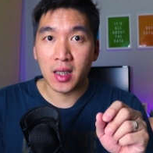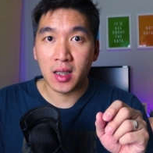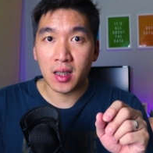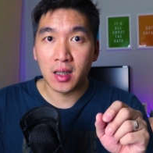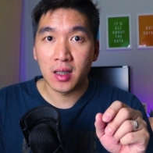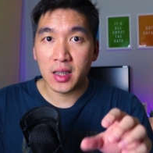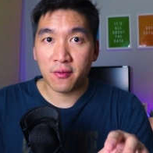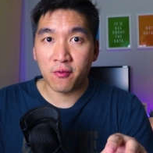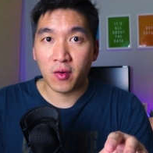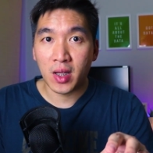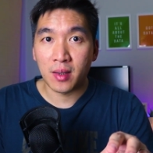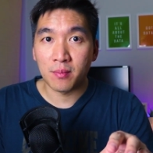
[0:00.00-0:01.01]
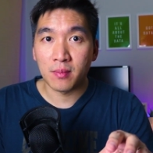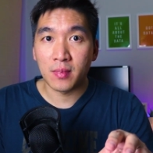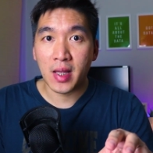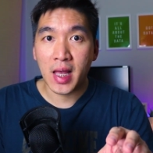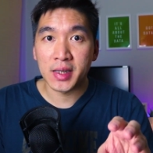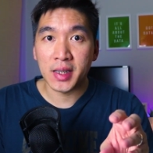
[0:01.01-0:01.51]
a data frame
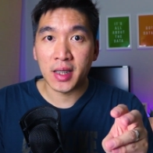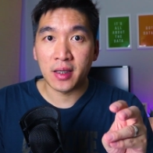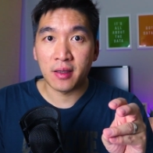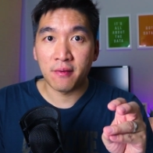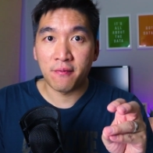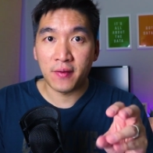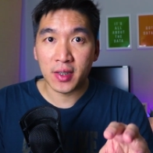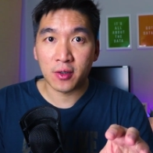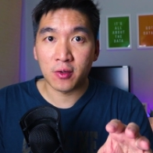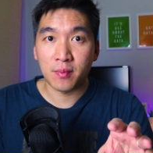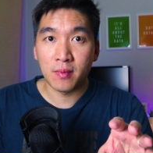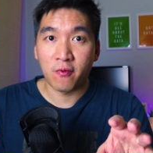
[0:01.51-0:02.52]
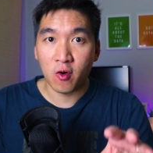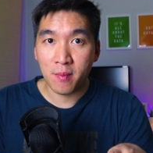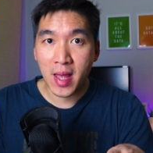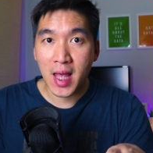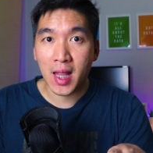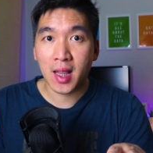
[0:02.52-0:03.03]
as a feather
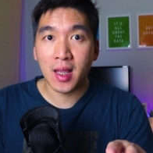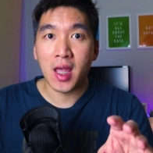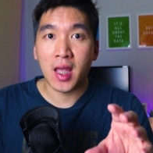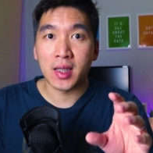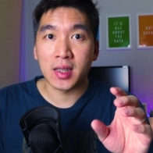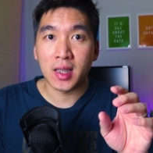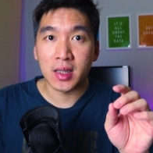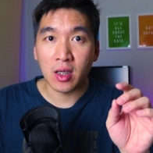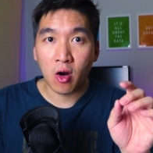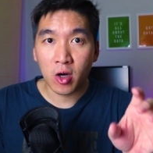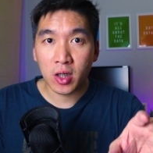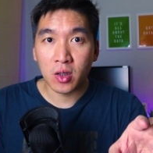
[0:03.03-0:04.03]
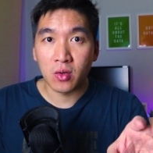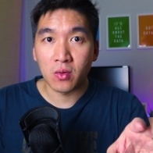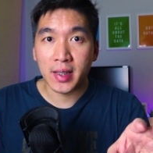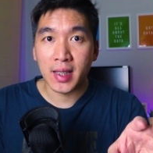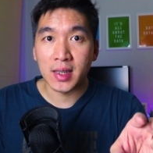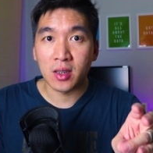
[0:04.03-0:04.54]
format, and then the R
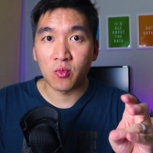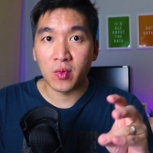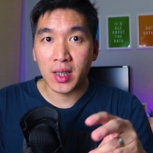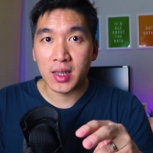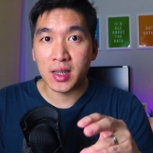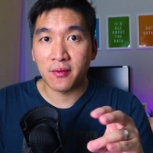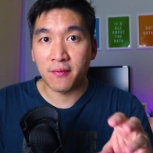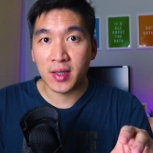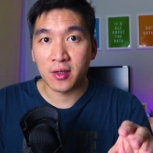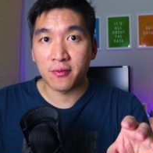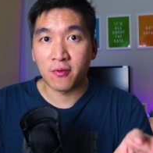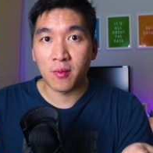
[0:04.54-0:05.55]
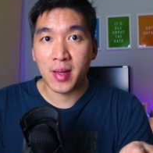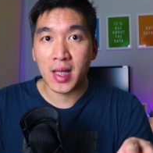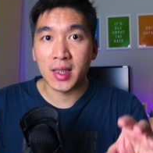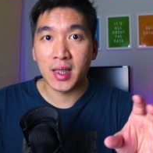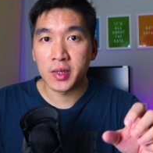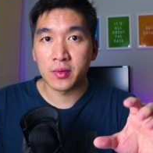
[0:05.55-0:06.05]
code can then read the feather
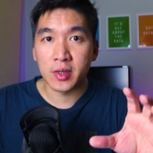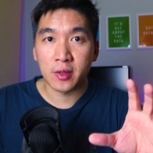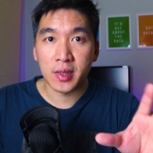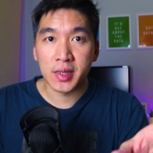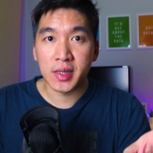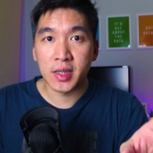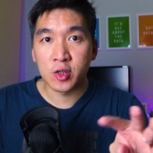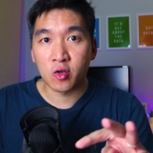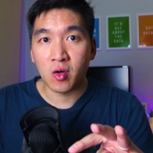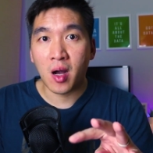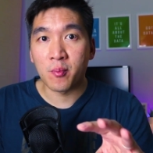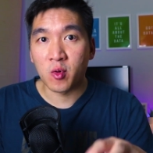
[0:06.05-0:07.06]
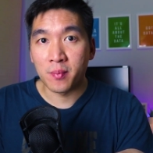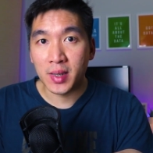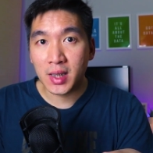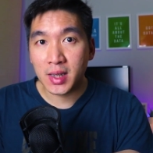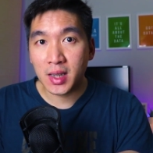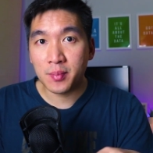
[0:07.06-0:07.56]
format. And so there is
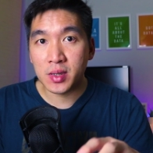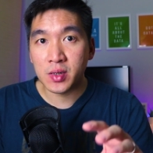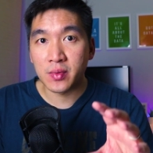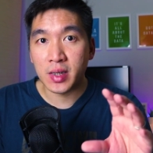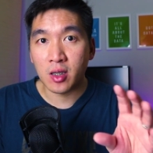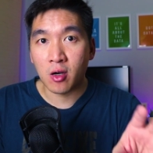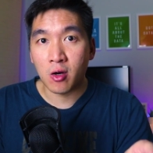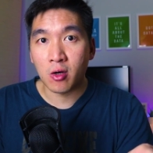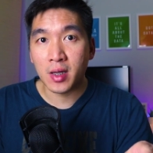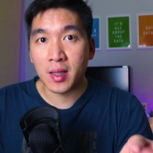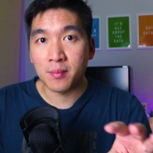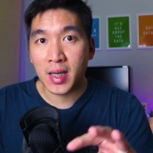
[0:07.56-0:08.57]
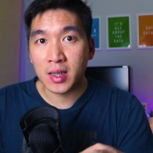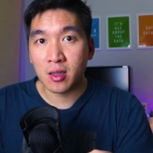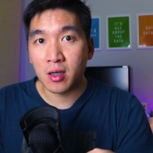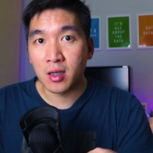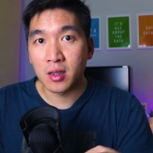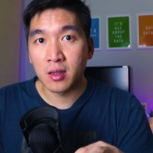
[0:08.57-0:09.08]
interoperability between R and
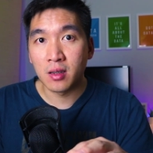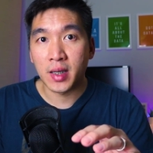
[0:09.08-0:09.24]
Python